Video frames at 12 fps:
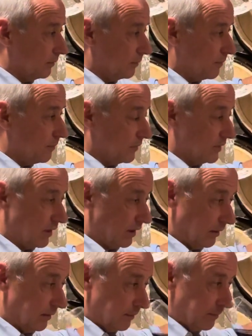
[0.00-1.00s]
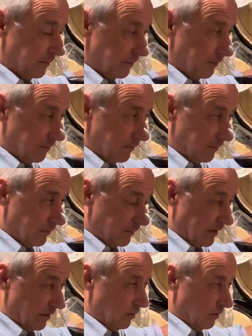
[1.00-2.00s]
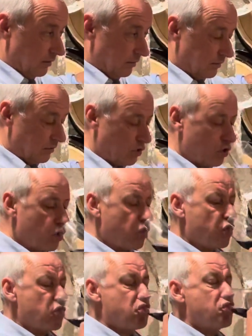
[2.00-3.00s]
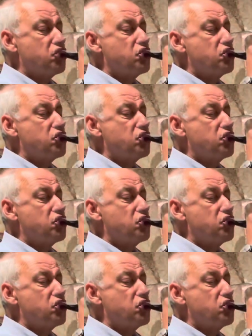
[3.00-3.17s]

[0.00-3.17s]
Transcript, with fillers: very good. It's wow, it's powerful,